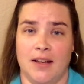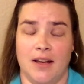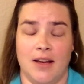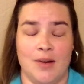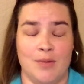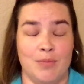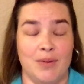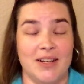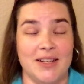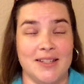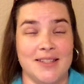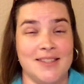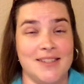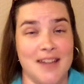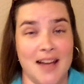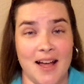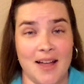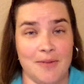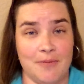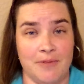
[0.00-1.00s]
But it's
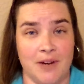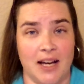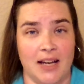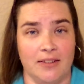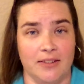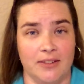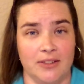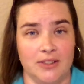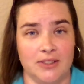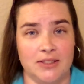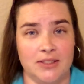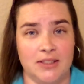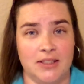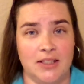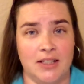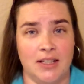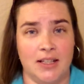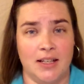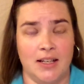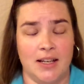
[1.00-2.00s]
not viral.
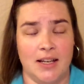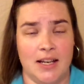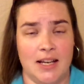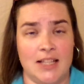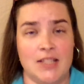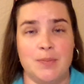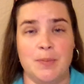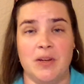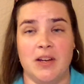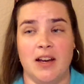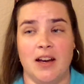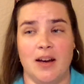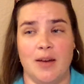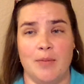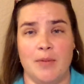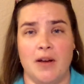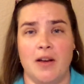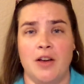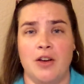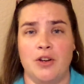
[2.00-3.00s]
It's
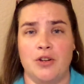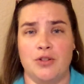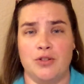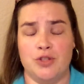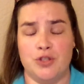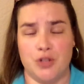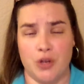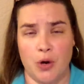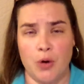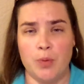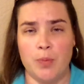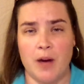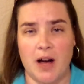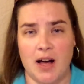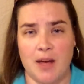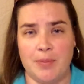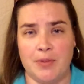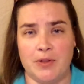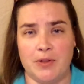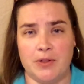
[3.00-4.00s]
become so
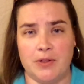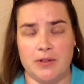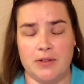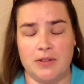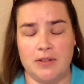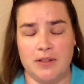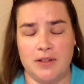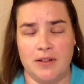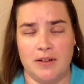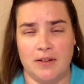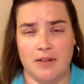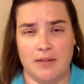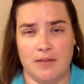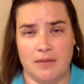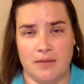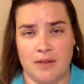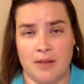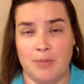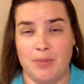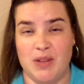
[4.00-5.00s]
popular
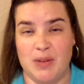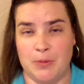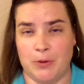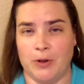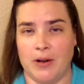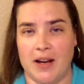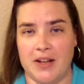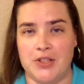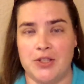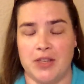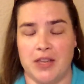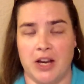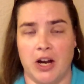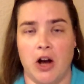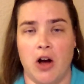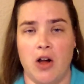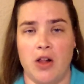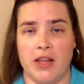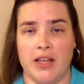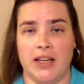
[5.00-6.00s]
that people are actually
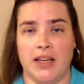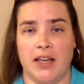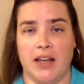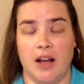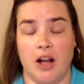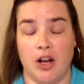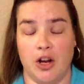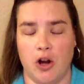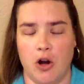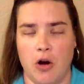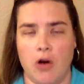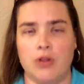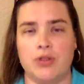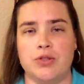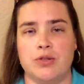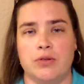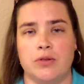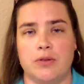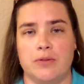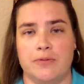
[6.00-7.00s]
calling it a
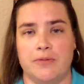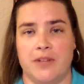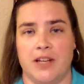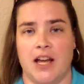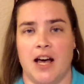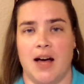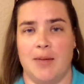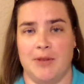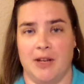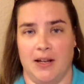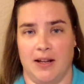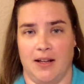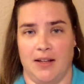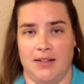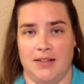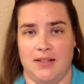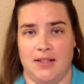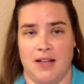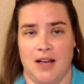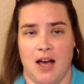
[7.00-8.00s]
cultural phenomenon
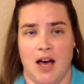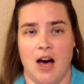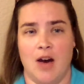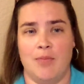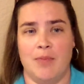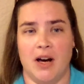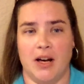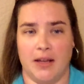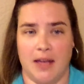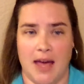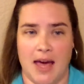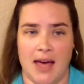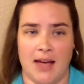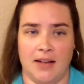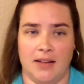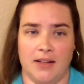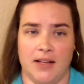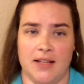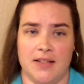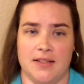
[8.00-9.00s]
among
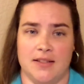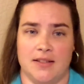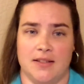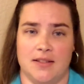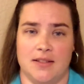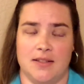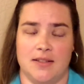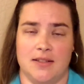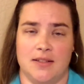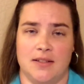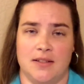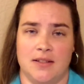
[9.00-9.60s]
adolescents.